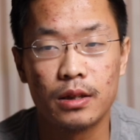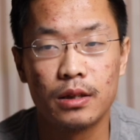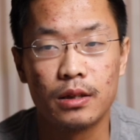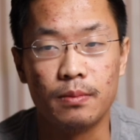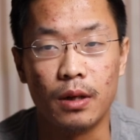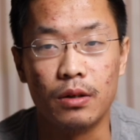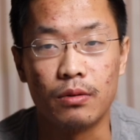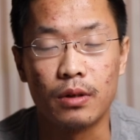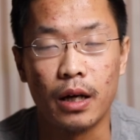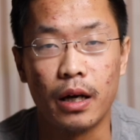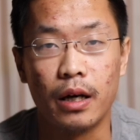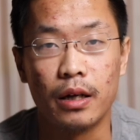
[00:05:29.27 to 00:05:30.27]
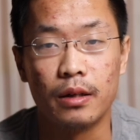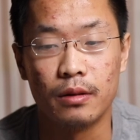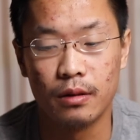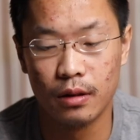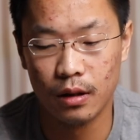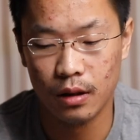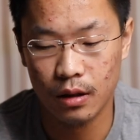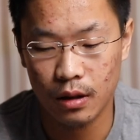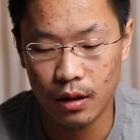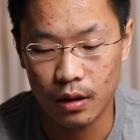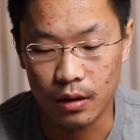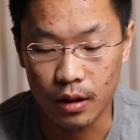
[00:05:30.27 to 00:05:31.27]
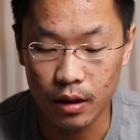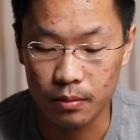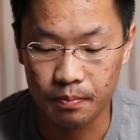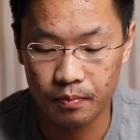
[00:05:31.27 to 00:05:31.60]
smoke. And yeah,